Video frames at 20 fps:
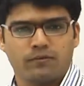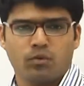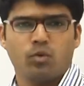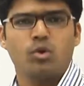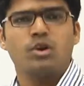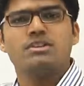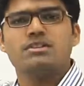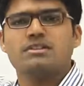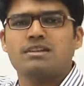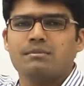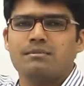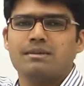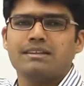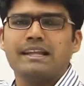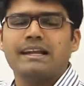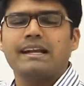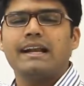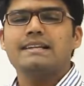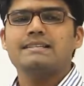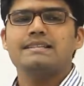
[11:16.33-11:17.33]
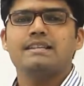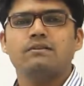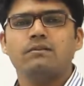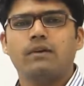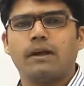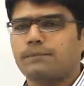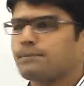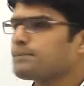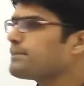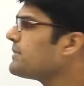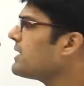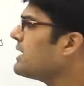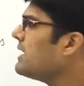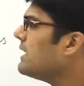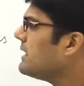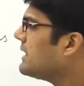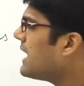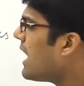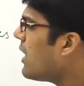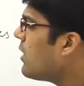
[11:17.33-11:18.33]
4-digit number that ends in 1.
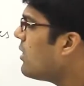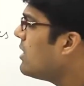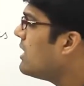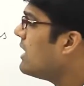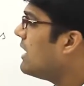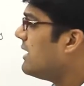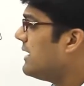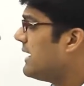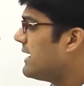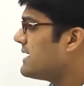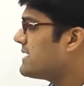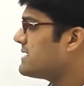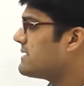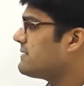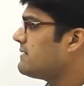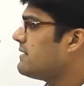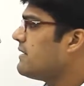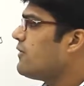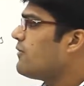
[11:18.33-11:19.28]
Now let us